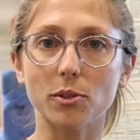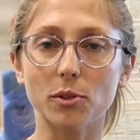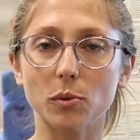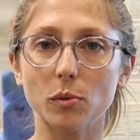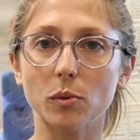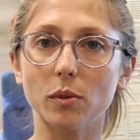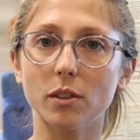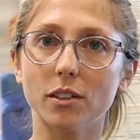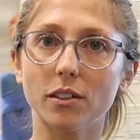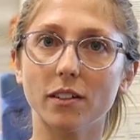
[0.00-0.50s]

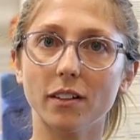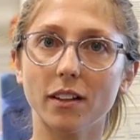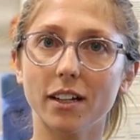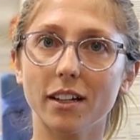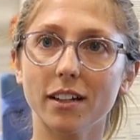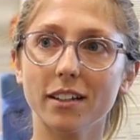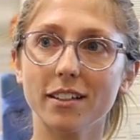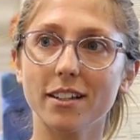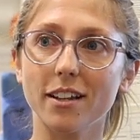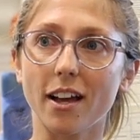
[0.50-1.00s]

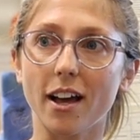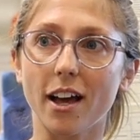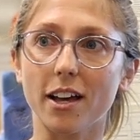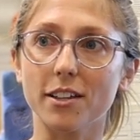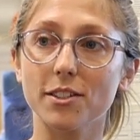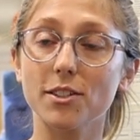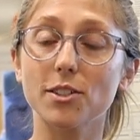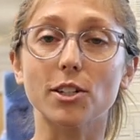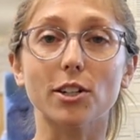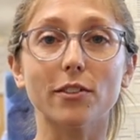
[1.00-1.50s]
dual
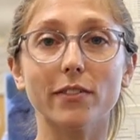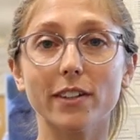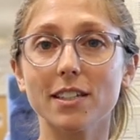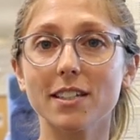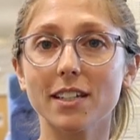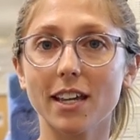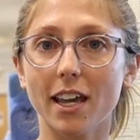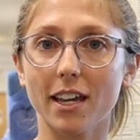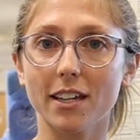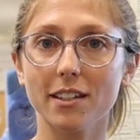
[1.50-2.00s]

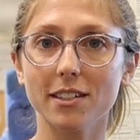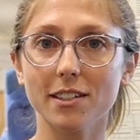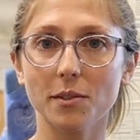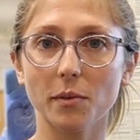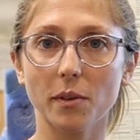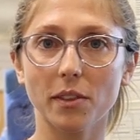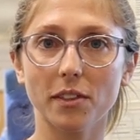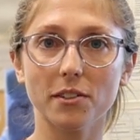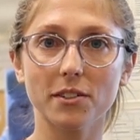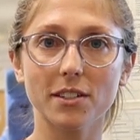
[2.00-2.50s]
service
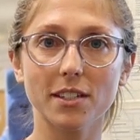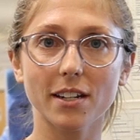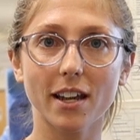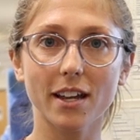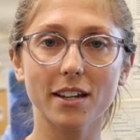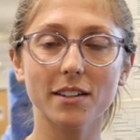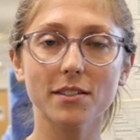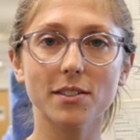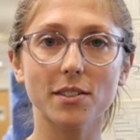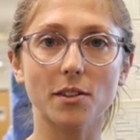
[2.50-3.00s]
case with you today.